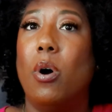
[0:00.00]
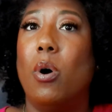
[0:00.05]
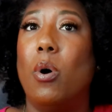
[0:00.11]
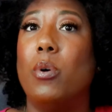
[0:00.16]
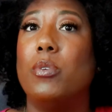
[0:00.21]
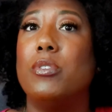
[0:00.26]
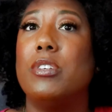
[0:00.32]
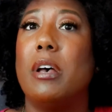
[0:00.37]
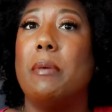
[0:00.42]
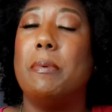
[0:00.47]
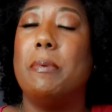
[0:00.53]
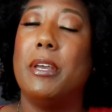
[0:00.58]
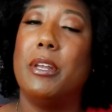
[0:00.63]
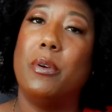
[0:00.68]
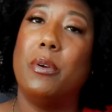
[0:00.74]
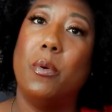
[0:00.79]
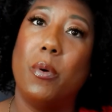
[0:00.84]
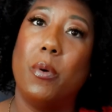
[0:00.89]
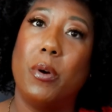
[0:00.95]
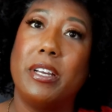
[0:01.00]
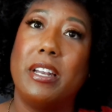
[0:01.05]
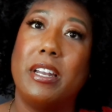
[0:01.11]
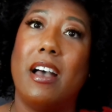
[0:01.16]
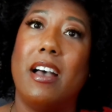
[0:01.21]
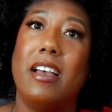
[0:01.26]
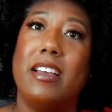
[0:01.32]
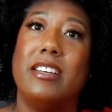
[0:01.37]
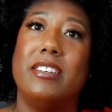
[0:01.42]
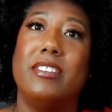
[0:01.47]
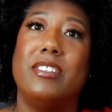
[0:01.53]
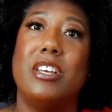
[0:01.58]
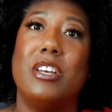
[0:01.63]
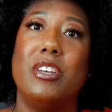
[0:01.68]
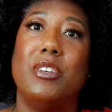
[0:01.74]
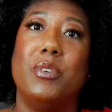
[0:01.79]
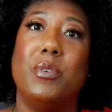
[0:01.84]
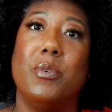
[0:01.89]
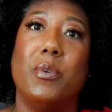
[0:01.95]
hold up and organize
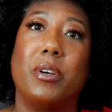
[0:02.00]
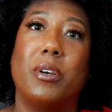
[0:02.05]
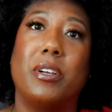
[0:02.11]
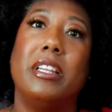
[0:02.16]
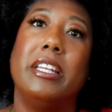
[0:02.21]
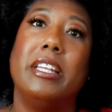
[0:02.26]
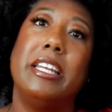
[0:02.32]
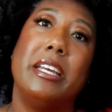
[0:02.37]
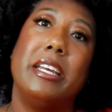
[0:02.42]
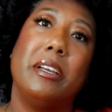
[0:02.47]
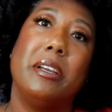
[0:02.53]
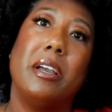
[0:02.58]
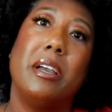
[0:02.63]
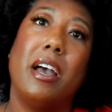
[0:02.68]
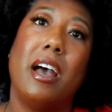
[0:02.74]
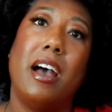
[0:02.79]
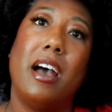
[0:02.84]
your cleaning